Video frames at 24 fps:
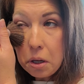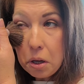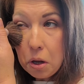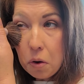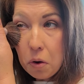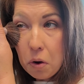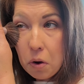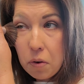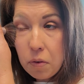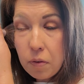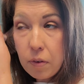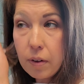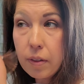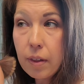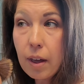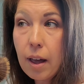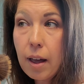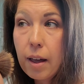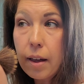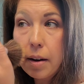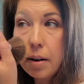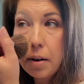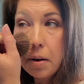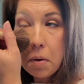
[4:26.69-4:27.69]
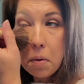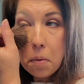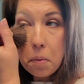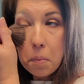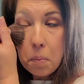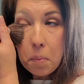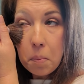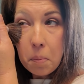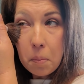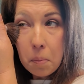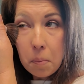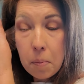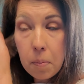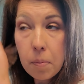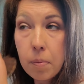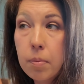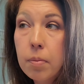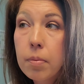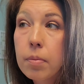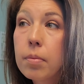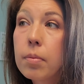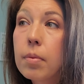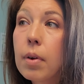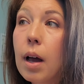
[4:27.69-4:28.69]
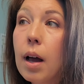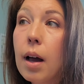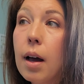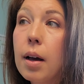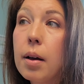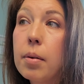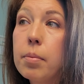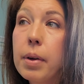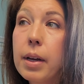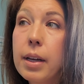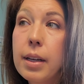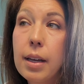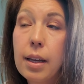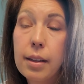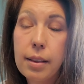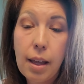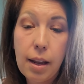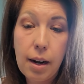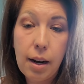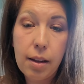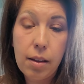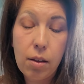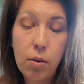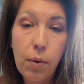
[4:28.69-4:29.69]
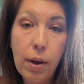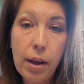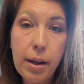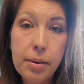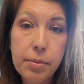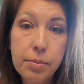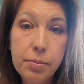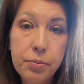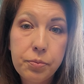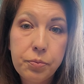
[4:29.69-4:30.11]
go over that and get that out of the way.